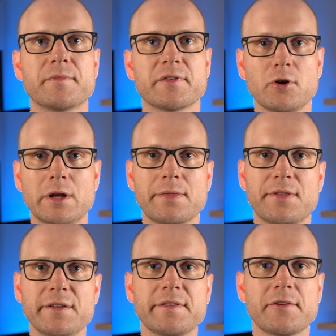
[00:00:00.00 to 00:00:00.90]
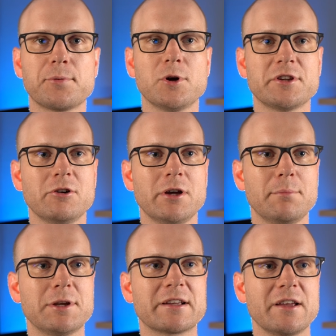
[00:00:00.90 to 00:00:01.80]
And this is what our
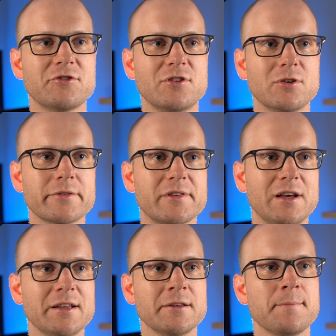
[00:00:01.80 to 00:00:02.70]
application looks like.